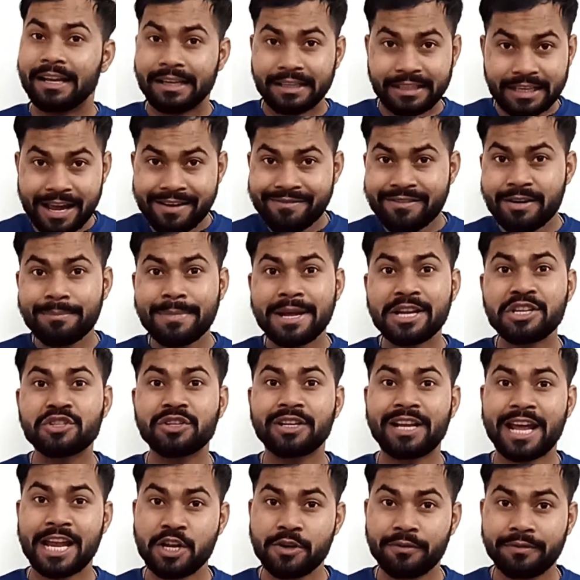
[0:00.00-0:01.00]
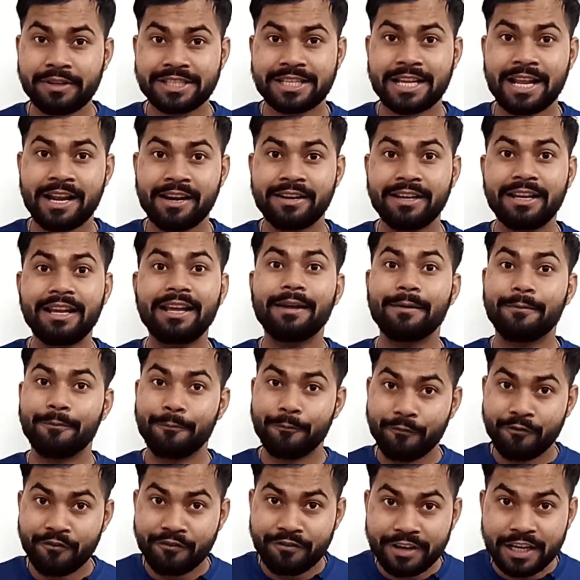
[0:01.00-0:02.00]
Never mention any of the salary.
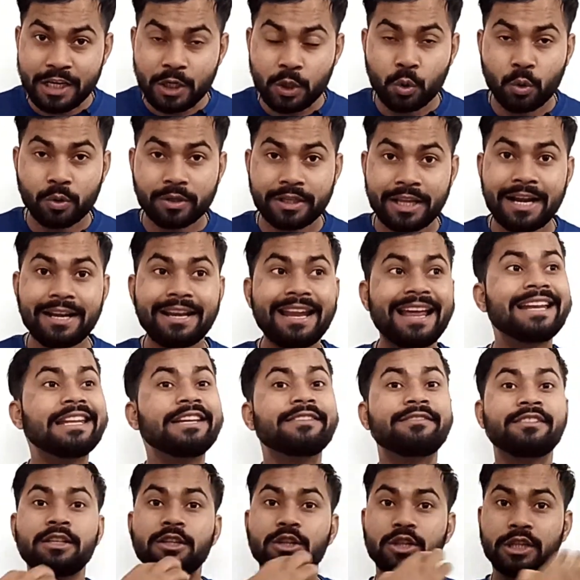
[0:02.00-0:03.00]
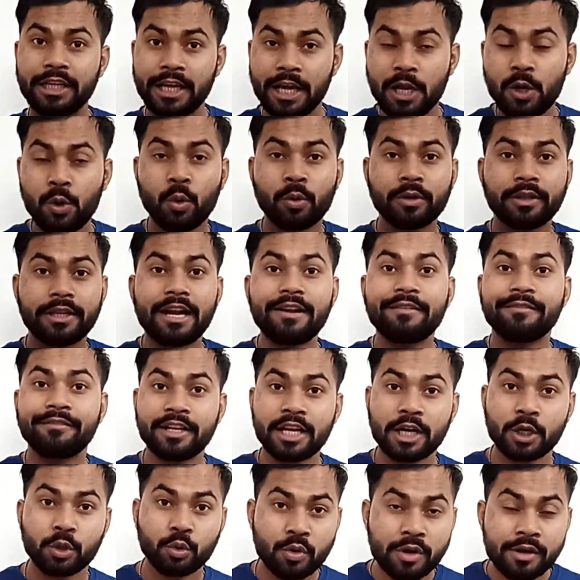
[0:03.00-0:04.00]
We know that, and even they know that we
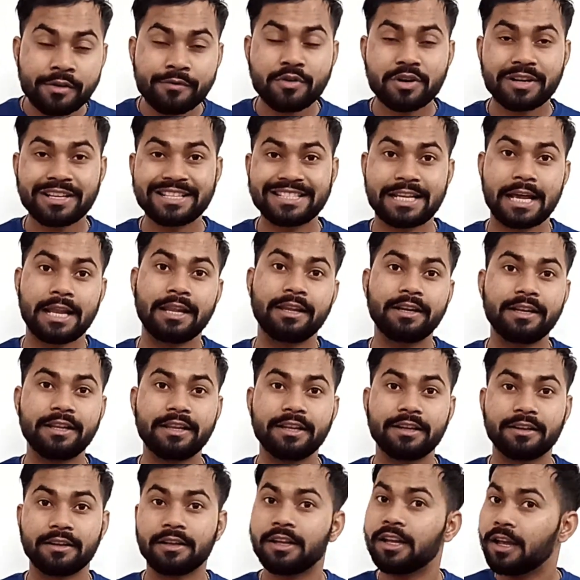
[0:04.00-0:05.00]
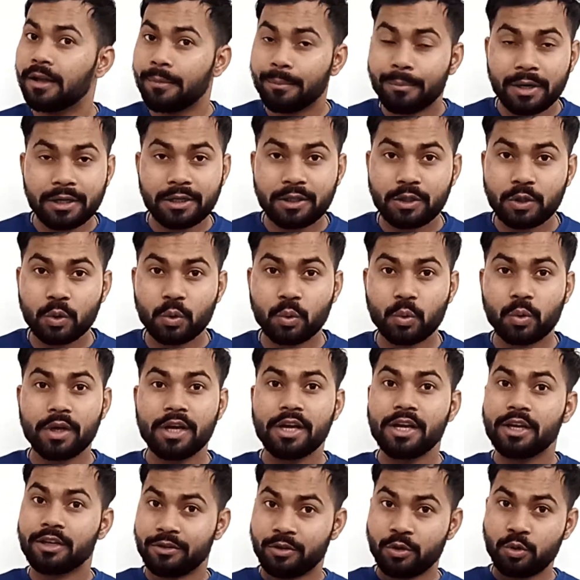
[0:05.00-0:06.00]
are going for a salary there. But no,
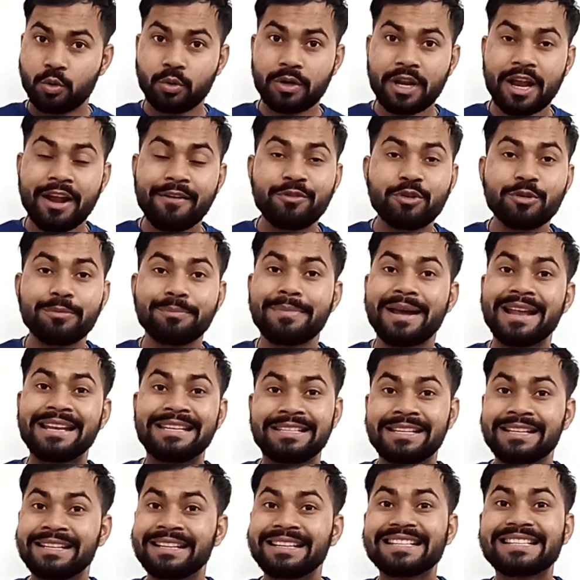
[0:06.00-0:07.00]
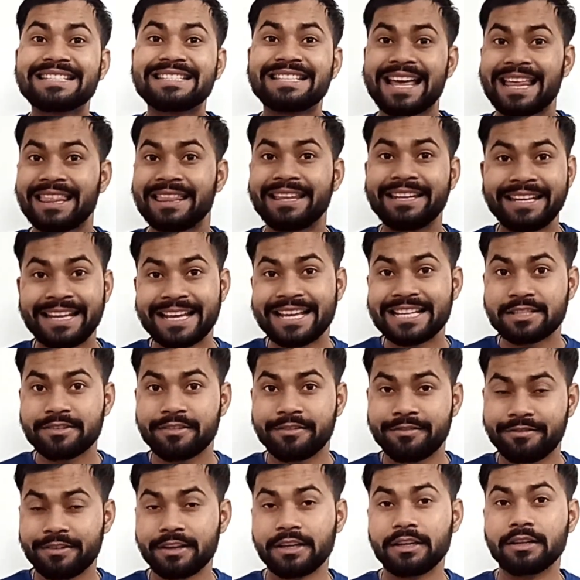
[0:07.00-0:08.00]
you don't have to mention a salary as a
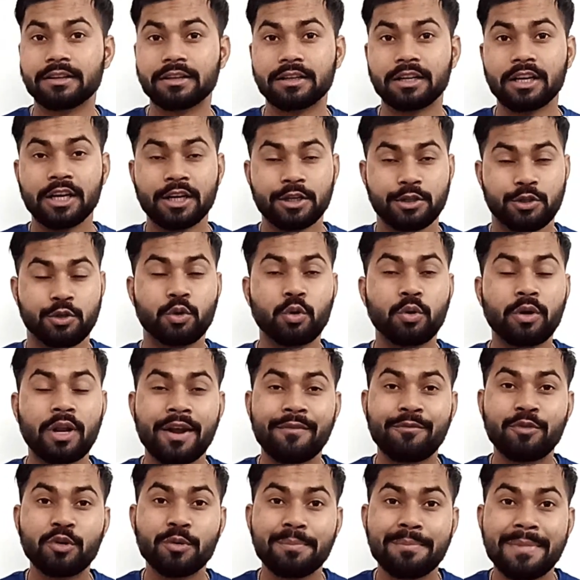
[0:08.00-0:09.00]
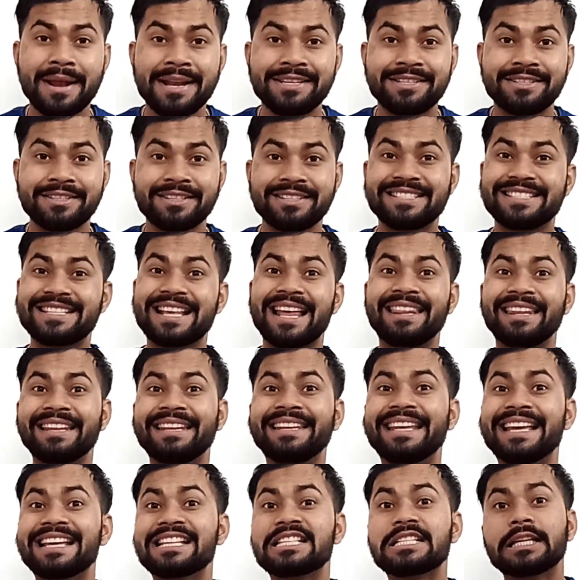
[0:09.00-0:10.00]
figure. You don't have to mention
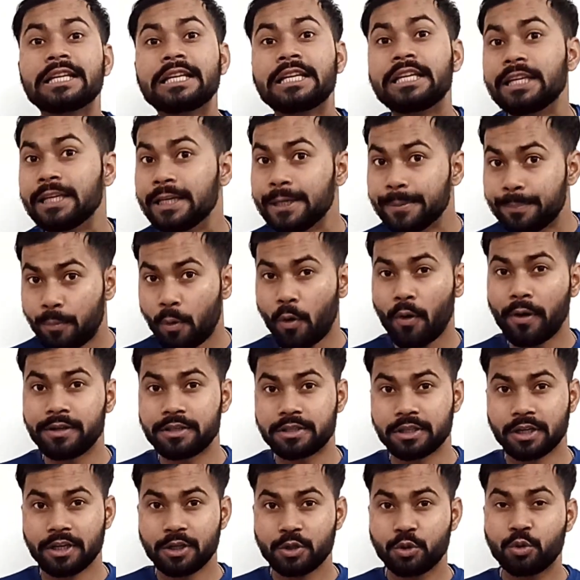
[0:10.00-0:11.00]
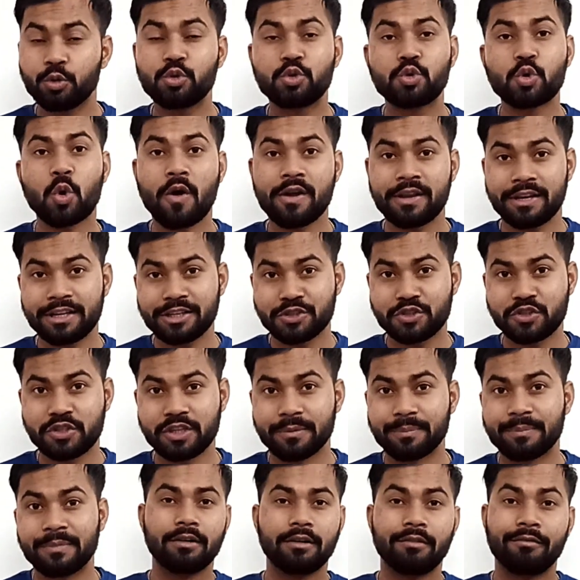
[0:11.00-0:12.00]
salary as a key point to join a
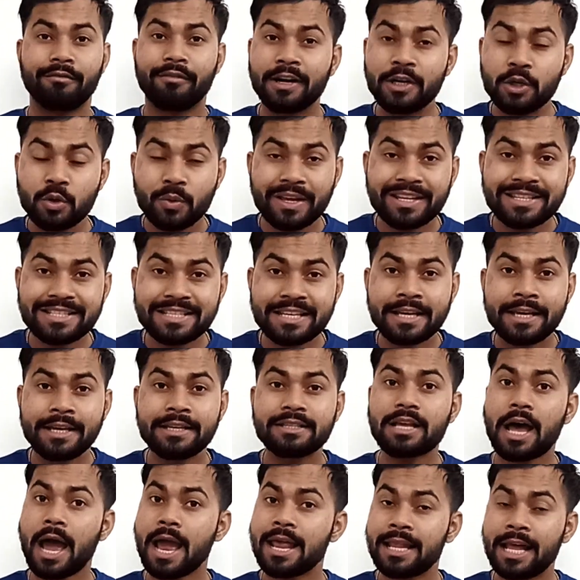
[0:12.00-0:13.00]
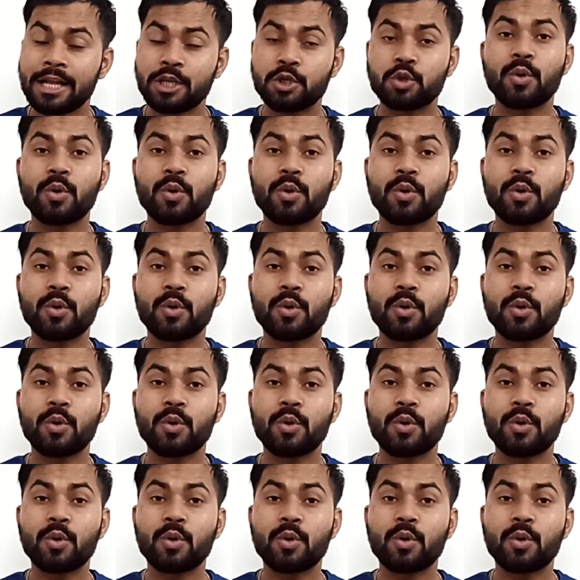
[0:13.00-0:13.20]
ship. What you can say is, I like